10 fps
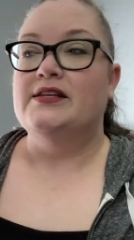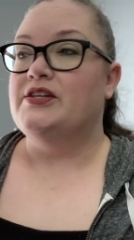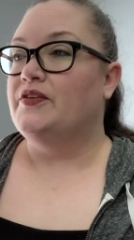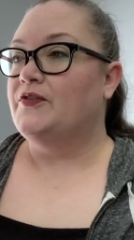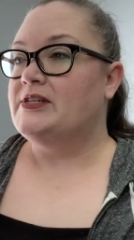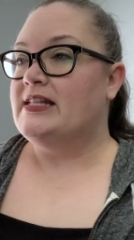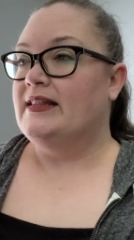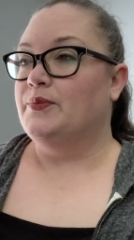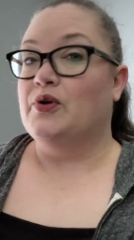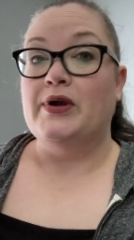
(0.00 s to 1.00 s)
So the first thing
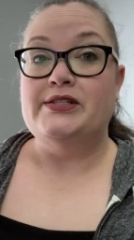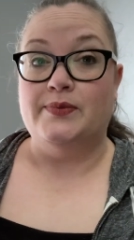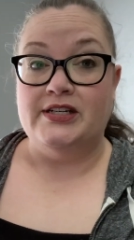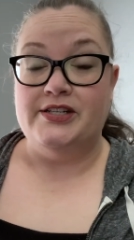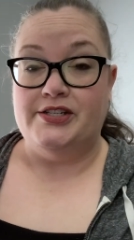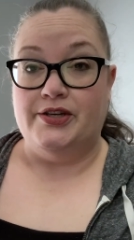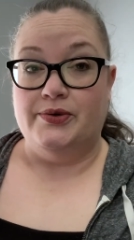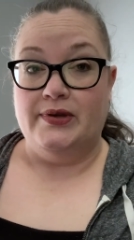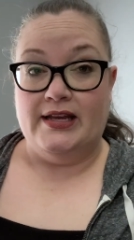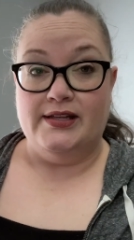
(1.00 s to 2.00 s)
that we're going to want to
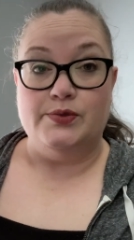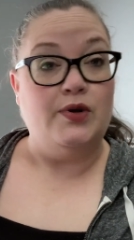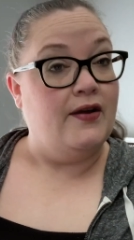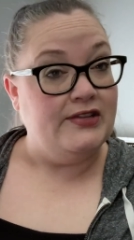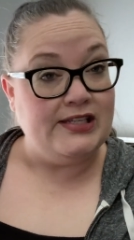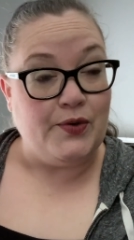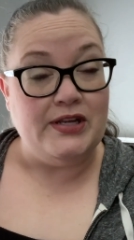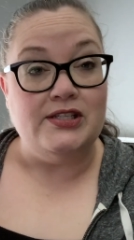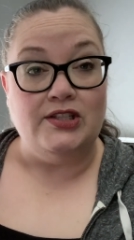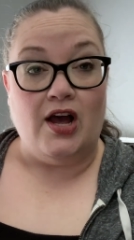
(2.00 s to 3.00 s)
do is we're obviously going
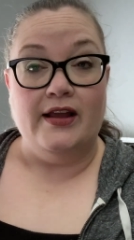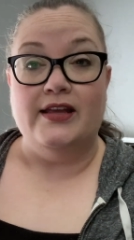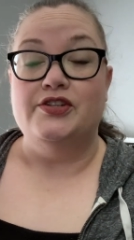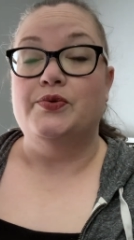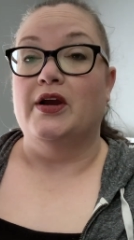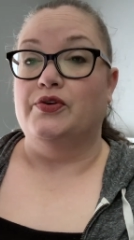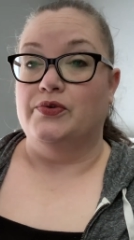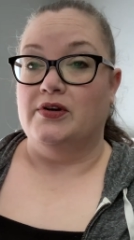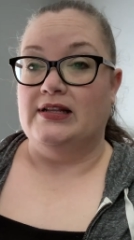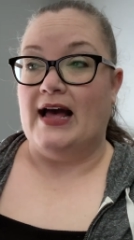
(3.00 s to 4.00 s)
to log into our
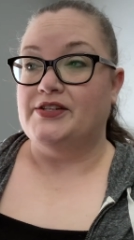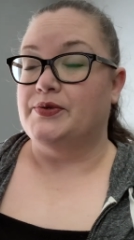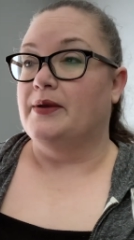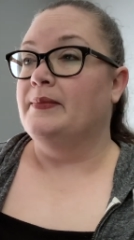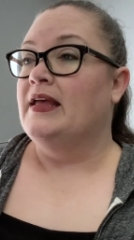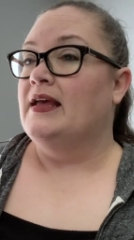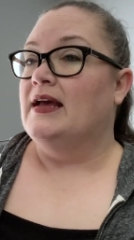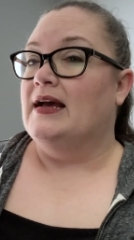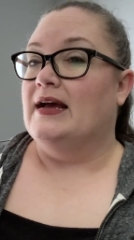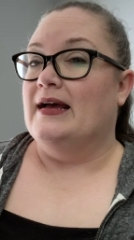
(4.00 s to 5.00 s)
Google Classroom.
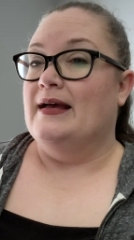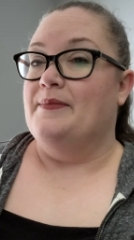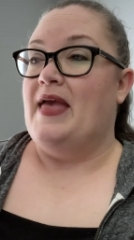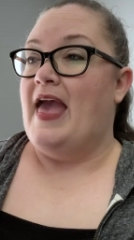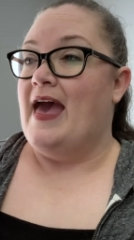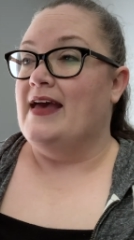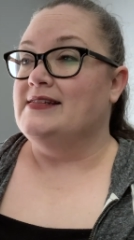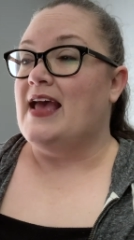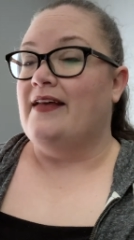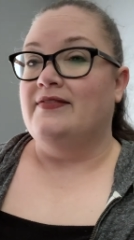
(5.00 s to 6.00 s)
Um,
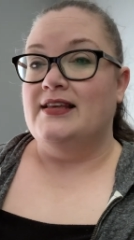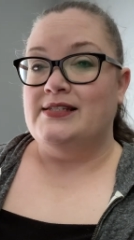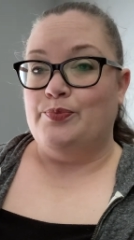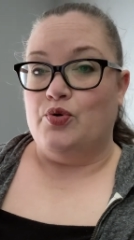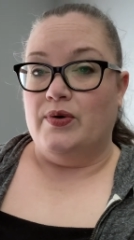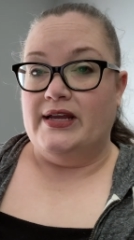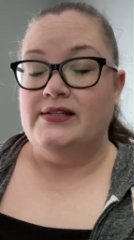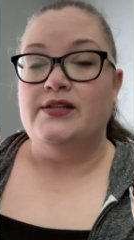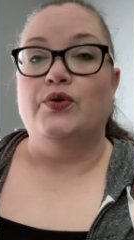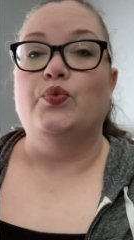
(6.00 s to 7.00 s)
and at this
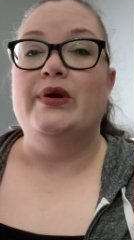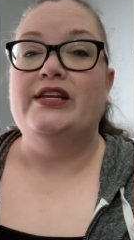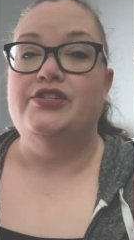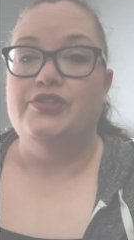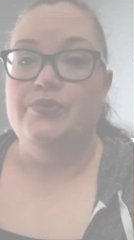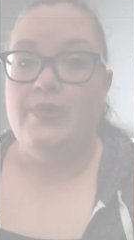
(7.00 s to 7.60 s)
point, we do